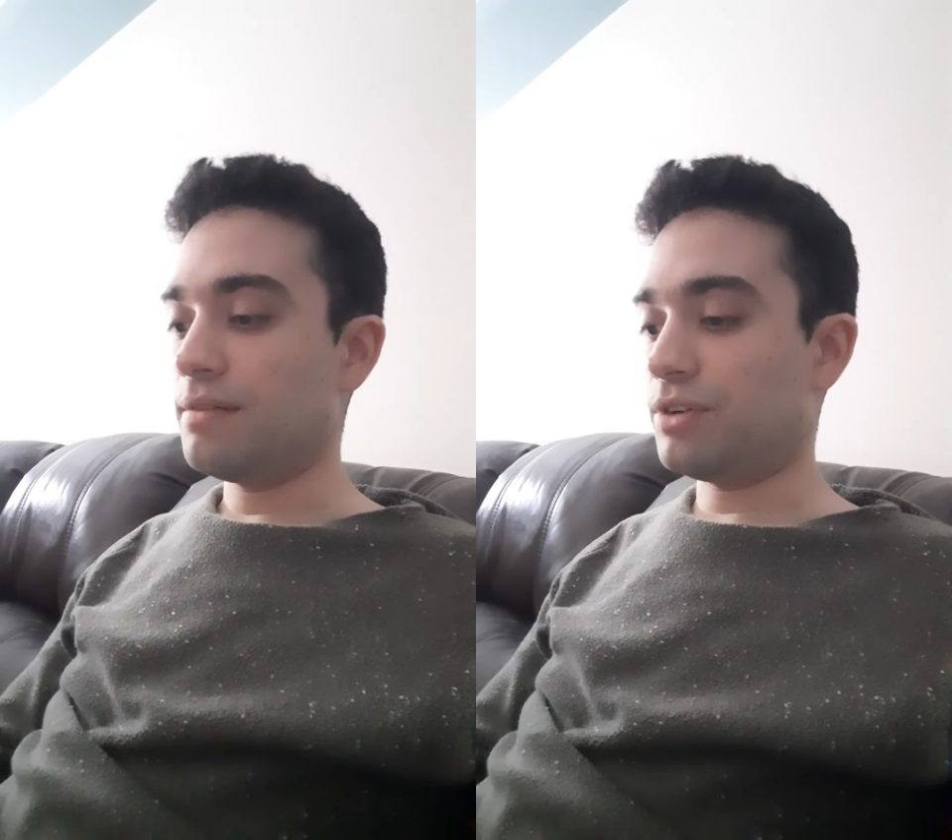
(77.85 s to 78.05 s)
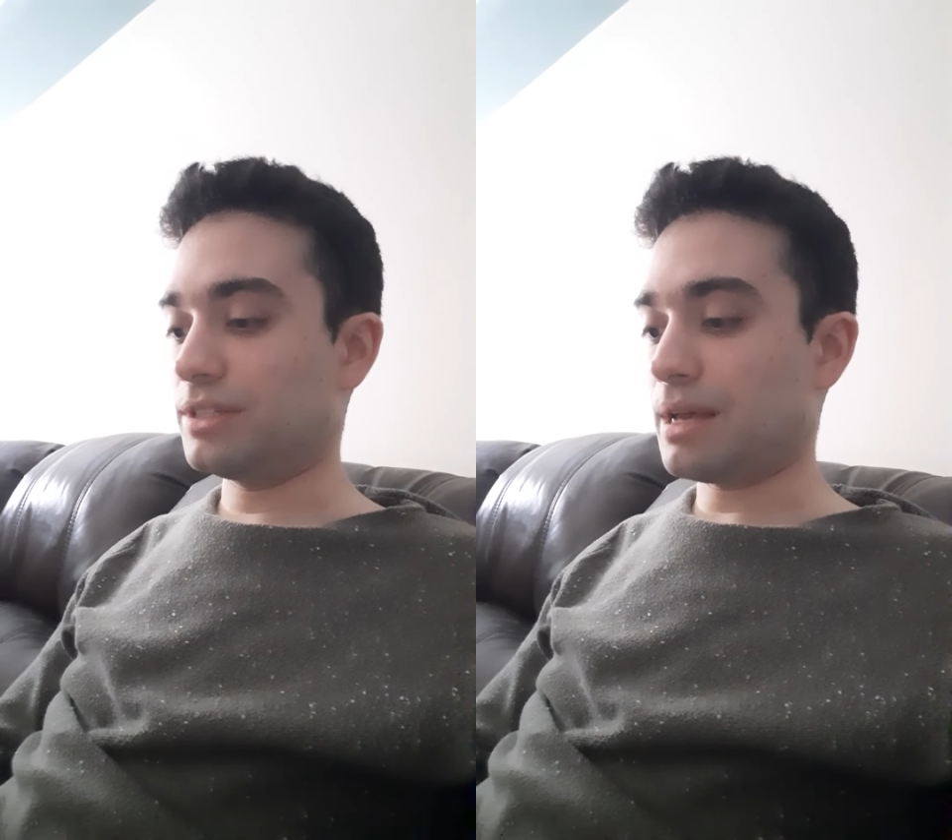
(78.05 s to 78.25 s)

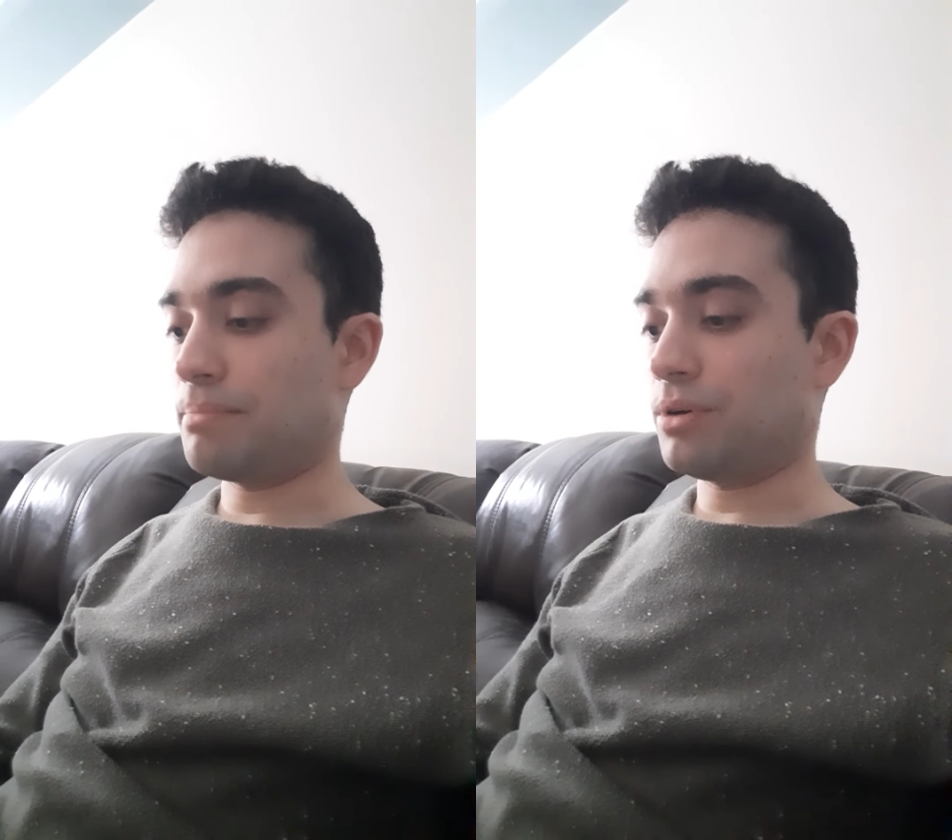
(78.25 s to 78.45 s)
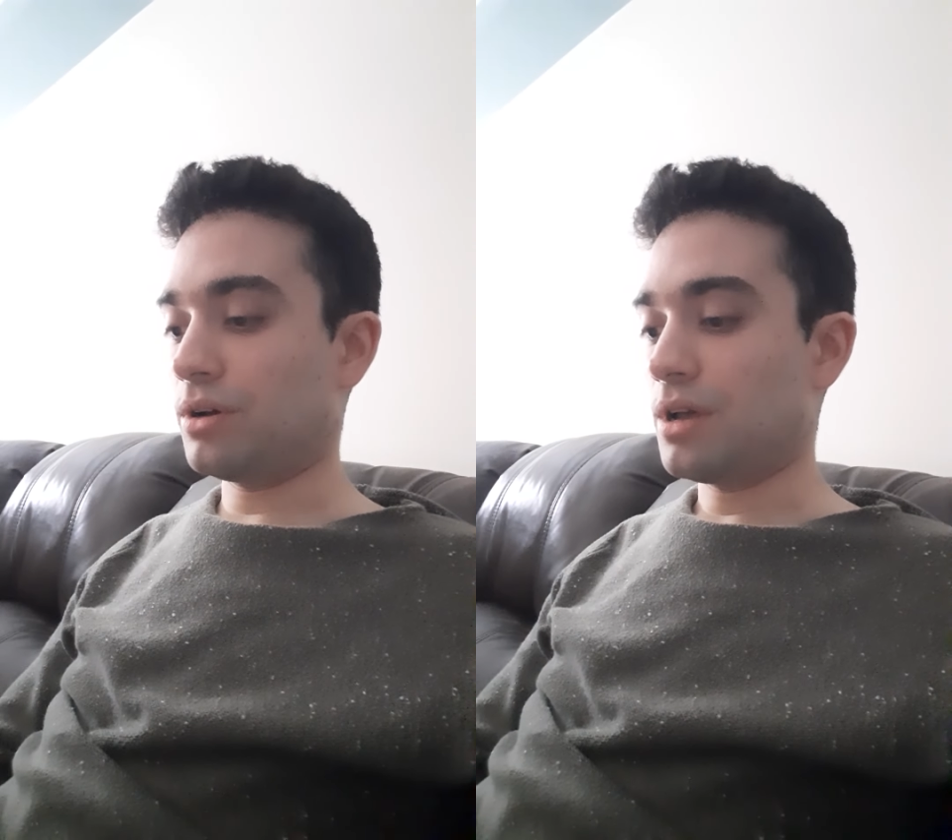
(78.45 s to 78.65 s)
For
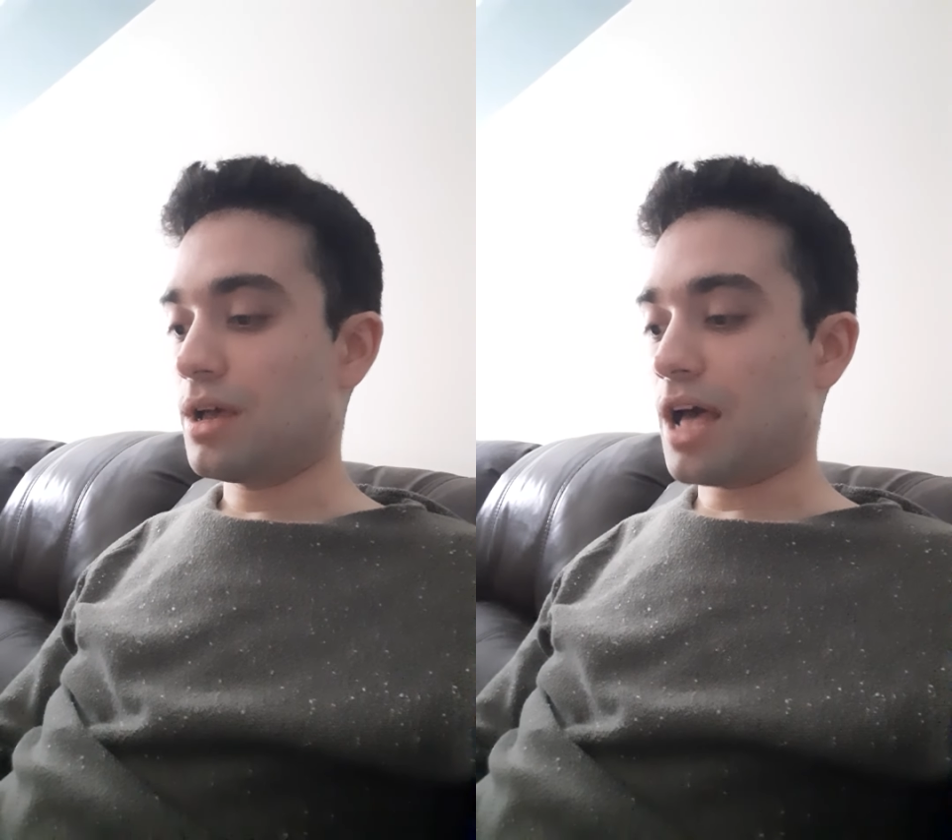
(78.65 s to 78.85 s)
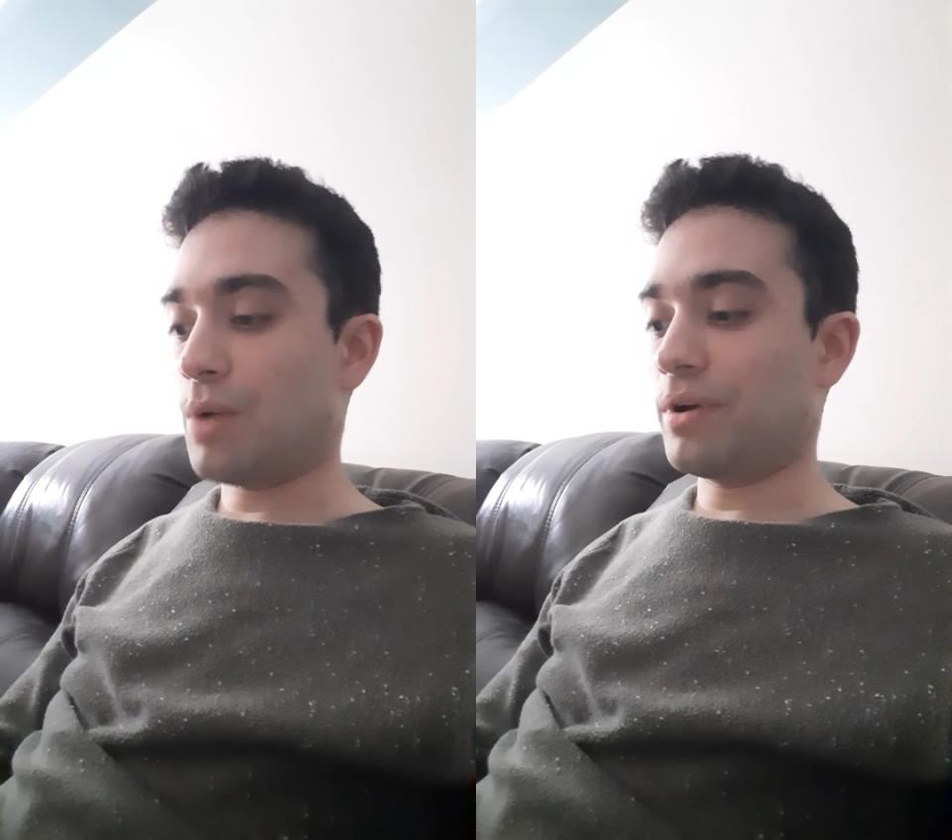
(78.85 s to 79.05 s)
example,
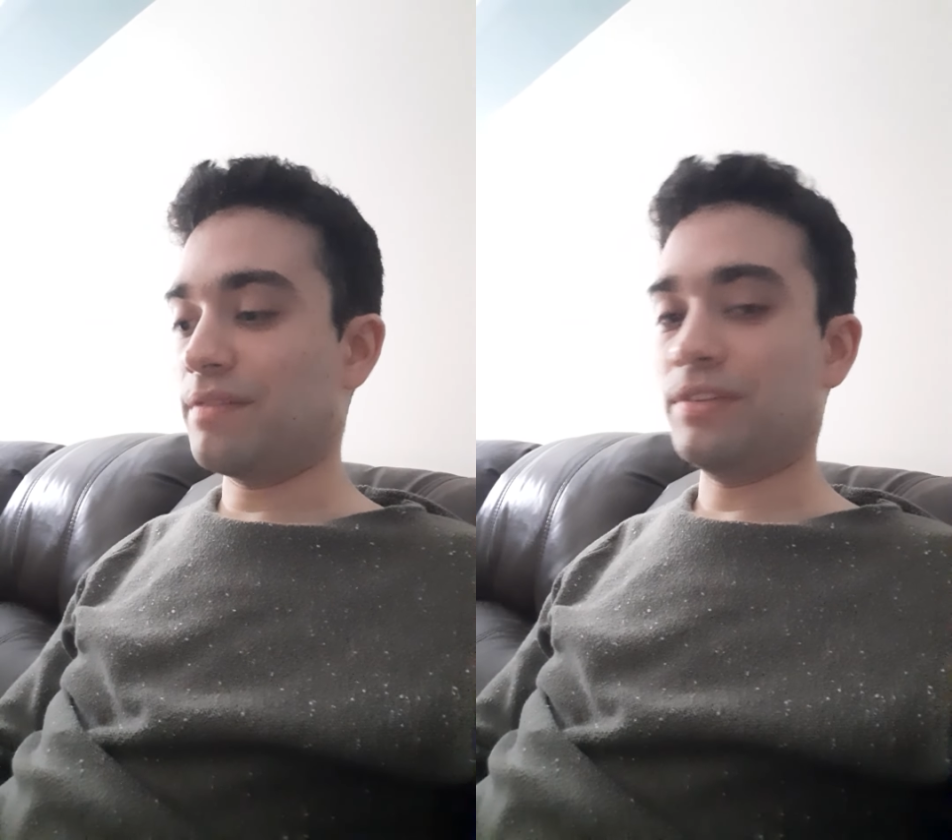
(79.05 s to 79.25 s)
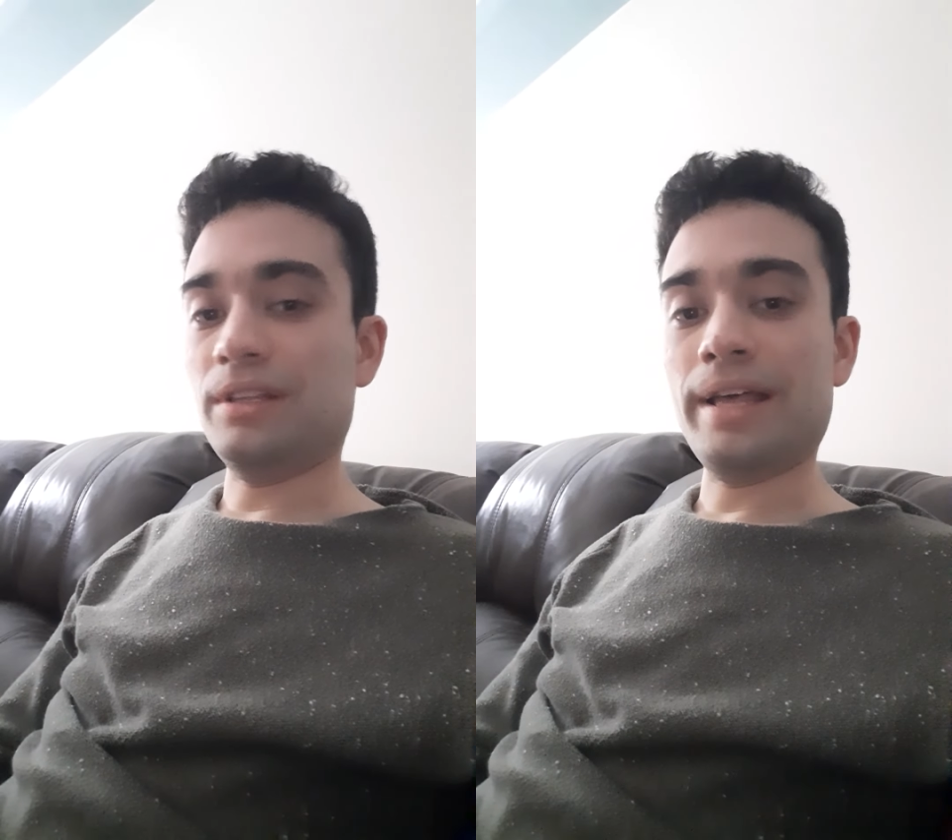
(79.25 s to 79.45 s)
I want to
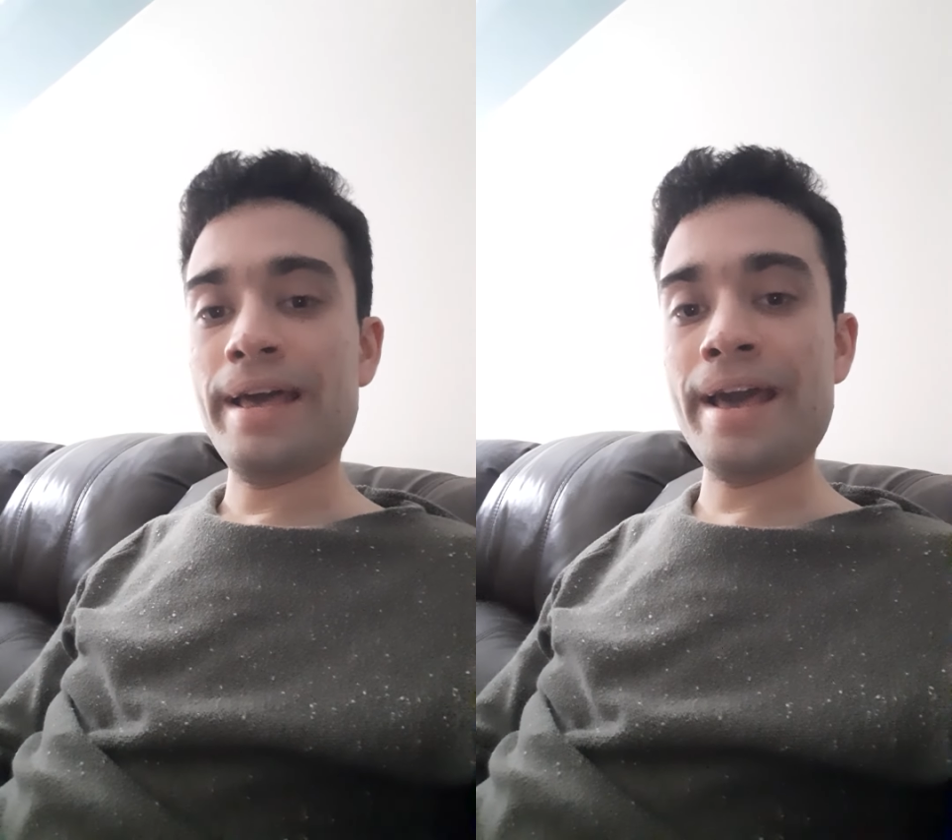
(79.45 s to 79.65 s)
feel